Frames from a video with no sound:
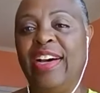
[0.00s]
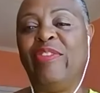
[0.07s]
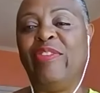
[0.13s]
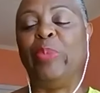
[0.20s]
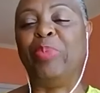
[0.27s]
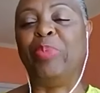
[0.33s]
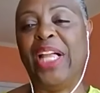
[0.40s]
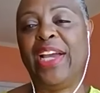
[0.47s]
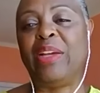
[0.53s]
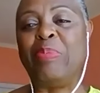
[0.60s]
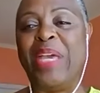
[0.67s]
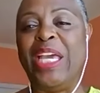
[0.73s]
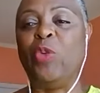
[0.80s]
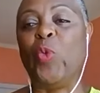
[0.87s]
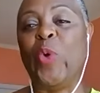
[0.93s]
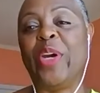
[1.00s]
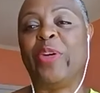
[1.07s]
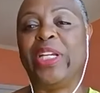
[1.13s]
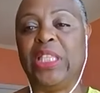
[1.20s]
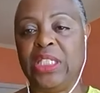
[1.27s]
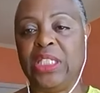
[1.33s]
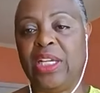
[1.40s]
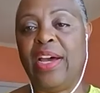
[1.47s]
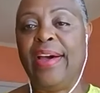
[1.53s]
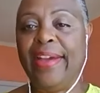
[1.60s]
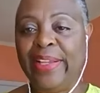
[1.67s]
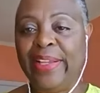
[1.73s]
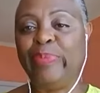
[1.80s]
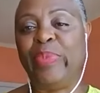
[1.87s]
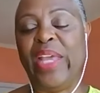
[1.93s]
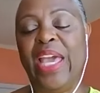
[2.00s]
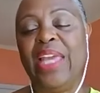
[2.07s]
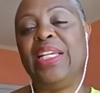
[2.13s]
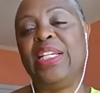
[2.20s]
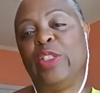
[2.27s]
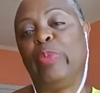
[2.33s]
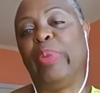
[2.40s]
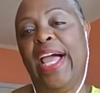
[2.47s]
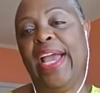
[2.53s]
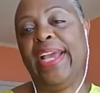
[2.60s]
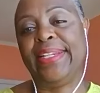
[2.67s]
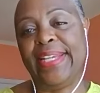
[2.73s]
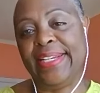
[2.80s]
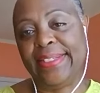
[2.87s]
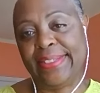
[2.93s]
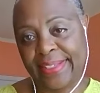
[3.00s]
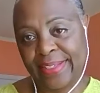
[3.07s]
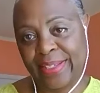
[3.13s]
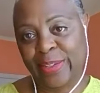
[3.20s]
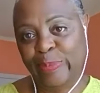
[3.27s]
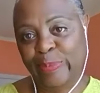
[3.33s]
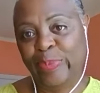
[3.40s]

of the Black man wearing the tie and his Blackness.